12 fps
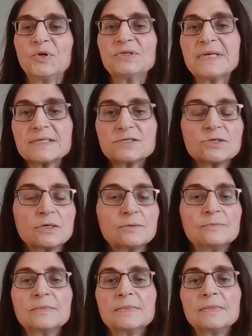
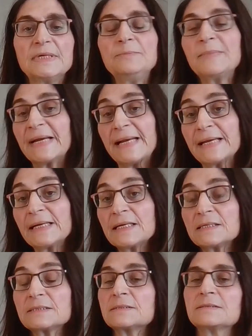potassium in
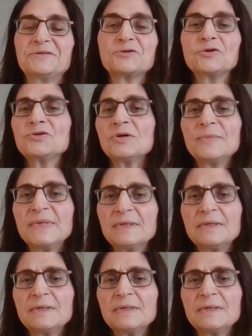bananas, sodium